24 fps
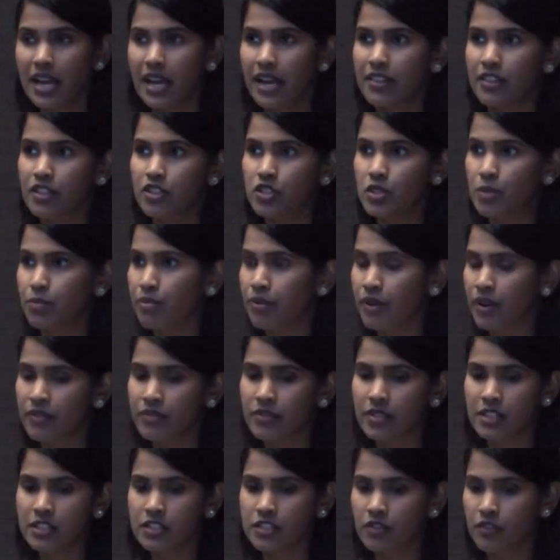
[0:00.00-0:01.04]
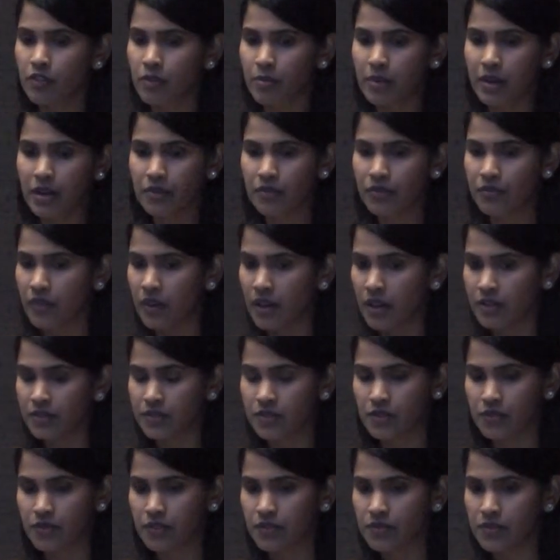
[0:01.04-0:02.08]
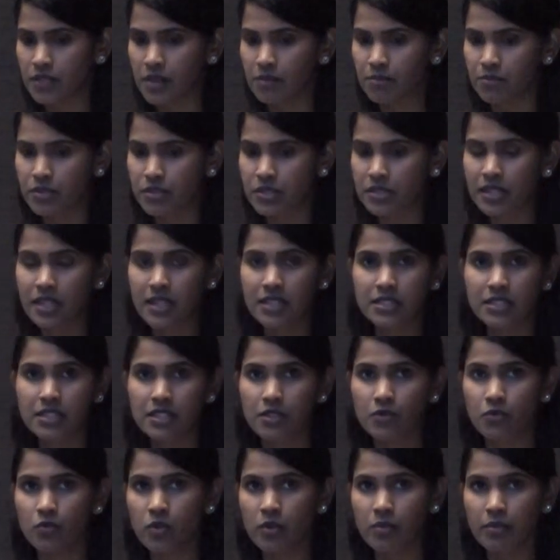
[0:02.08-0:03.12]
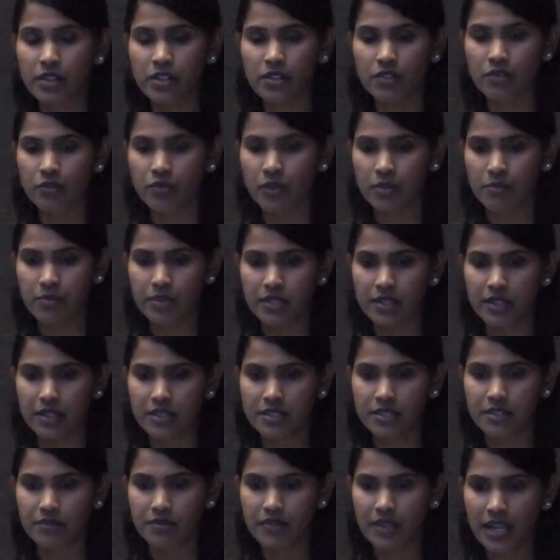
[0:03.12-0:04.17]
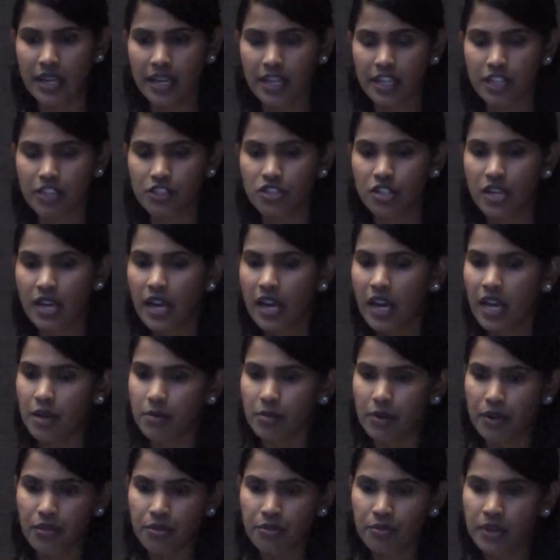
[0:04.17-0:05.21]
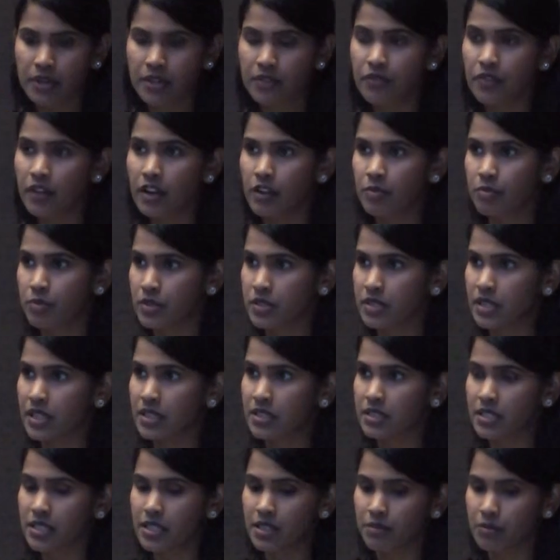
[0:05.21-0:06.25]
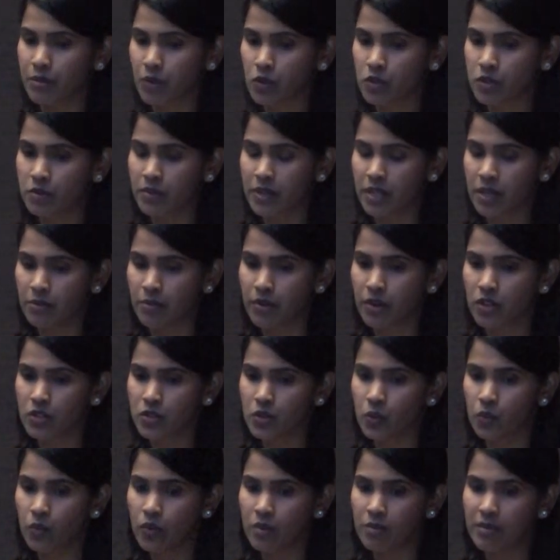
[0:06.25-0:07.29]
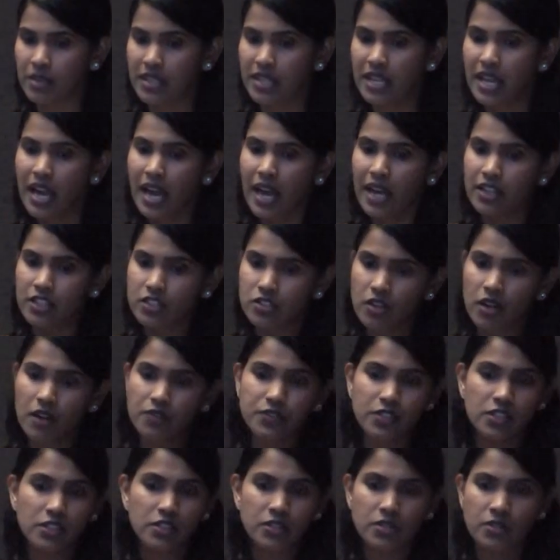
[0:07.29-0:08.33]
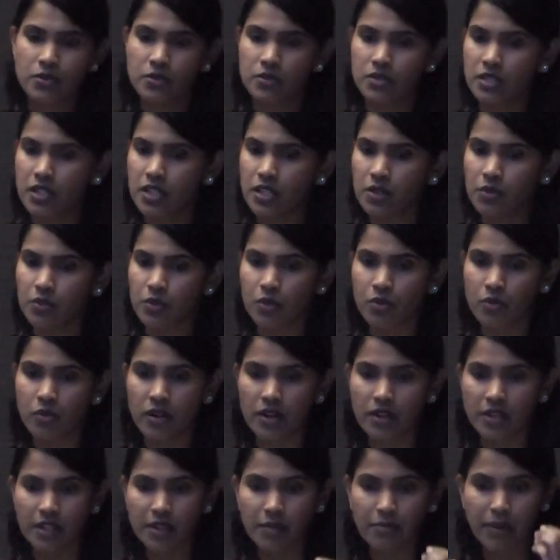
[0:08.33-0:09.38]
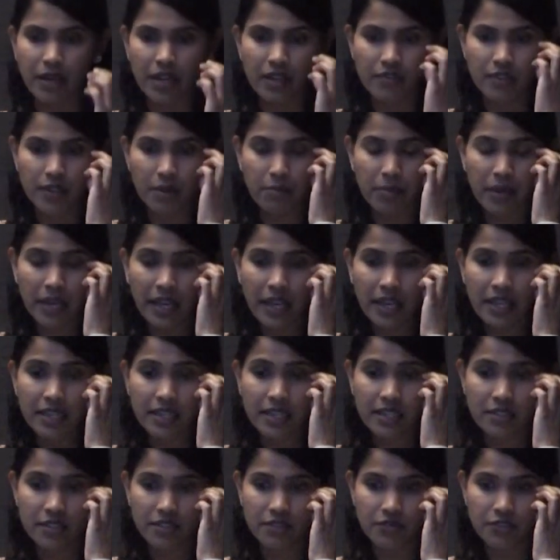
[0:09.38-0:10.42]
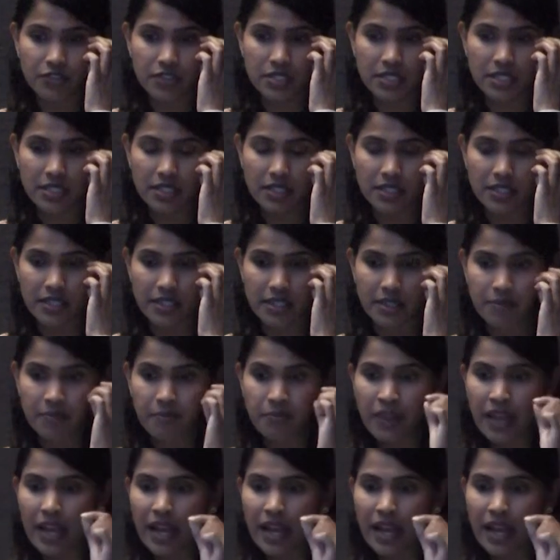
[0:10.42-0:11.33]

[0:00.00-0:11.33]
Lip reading: And there's a prevalence of about 5 to 15% in women of reproductive age and about 3 to 5% in postmenopausal women. And it's often associated with chronic pelvic pain and infertility.